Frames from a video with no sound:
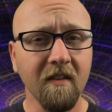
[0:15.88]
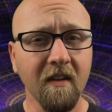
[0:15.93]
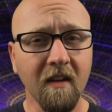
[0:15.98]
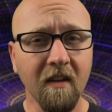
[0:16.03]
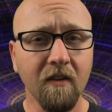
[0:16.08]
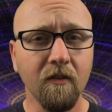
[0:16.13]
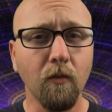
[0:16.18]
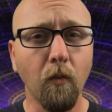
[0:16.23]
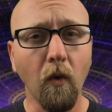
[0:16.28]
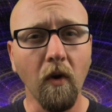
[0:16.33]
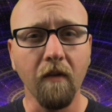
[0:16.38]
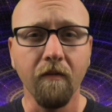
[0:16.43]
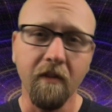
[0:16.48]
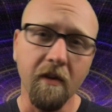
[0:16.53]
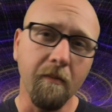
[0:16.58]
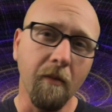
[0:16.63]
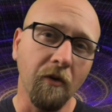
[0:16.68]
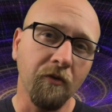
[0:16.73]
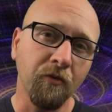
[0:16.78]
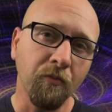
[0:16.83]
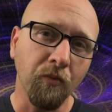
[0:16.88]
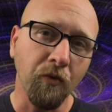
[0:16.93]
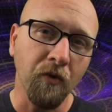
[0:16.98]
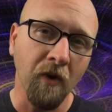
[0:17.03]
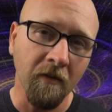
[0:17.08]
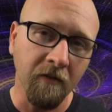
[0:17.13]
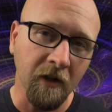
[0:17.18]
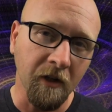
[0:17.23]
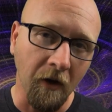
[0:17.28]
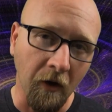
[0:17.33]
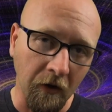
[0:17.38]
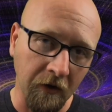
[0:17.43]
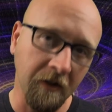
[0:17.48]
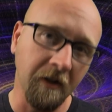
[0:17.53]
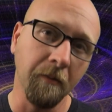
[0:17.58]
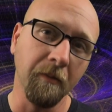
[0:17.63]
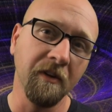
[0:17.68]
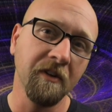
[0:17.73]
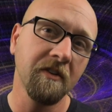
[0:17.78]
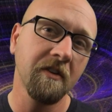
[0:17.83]
is one of the most prevalent
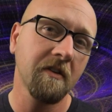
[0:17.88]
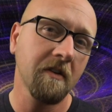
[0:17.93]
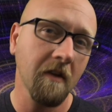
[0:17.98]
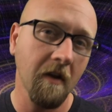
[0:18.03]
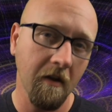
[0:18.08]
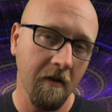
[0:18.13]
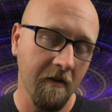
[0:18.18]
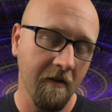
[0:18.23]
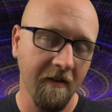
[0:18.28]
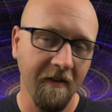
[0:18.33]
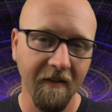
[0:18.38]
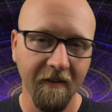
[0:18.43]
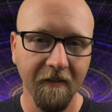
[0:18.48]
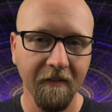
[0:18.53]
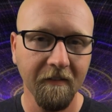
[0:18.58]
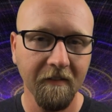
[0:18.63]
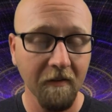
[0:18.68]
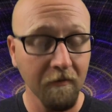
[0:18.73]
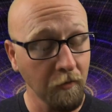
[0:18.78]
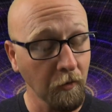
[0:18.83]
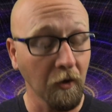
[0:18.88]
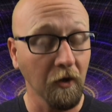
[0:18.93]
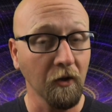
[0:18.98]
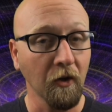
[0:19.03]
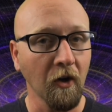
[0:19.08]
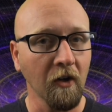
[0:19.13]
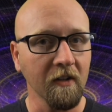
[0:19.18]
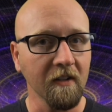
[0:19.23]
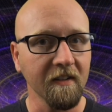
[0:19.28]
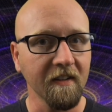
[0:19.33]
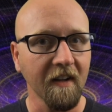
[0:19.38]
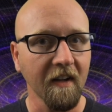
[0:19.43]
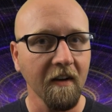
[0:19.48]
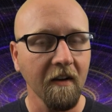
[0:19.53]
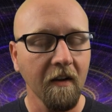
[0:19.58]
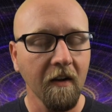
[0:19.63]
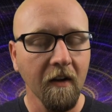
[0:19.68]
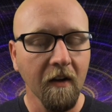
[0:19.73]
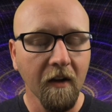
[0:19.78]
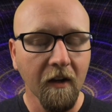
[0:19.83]
arguments, if you can call it that,
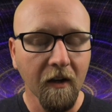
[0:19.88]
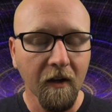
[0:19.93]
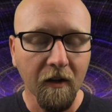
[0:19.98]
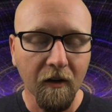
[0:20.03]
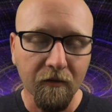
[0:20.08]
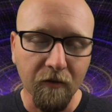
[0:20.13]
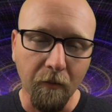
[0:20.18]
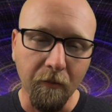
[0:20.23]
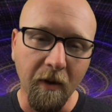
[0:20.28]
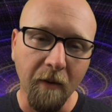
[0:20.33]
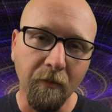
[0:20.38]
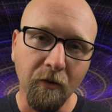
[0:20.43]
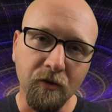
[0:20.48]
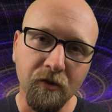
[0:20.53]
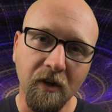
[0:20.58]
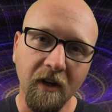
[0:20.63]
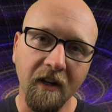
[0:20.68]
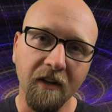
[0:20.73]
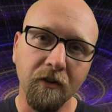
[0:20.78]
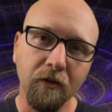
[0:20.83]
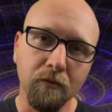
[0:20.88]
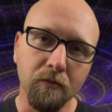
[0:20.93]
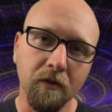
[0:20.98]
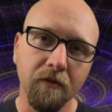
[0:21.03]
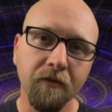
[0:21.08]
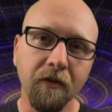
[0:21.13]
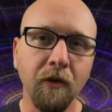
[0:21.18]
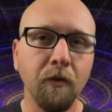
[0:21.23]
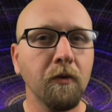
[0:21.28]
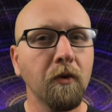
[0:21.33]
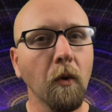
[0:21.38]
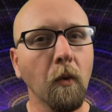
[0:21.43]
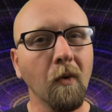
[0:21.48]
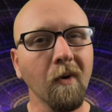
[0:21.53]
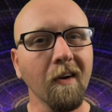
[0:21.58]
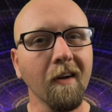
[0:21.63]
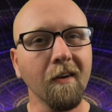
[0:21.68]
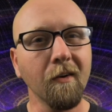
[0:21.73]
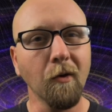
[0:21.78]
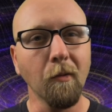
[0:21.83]
from people trying to refute
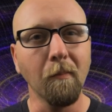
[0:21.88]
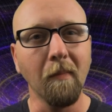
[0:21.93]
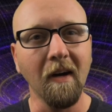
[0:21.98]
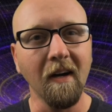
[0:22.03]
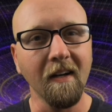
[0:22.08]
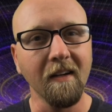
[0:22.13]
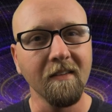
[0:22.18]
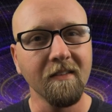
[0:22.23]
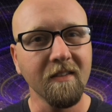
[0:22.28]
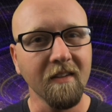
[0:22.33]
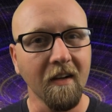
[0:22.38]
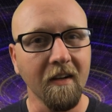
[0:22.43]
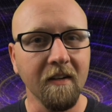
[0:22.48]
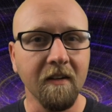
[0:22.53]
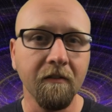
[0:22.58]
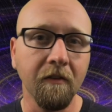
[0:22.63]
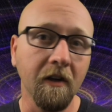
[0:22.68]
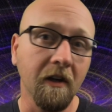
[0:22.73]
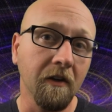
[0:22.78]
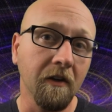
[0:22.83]
or undermine scientific